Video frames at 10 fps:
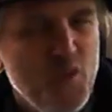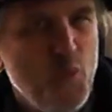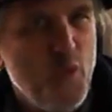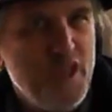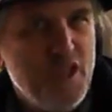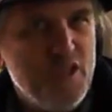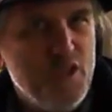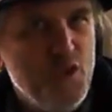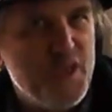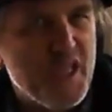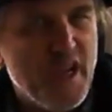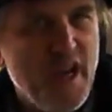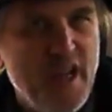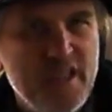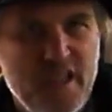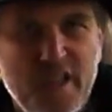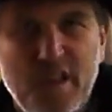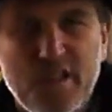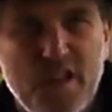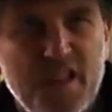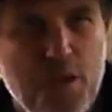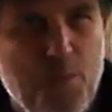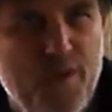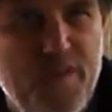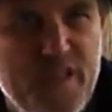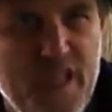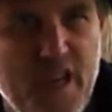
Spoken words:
When you lose a colony, they look like they're perfectly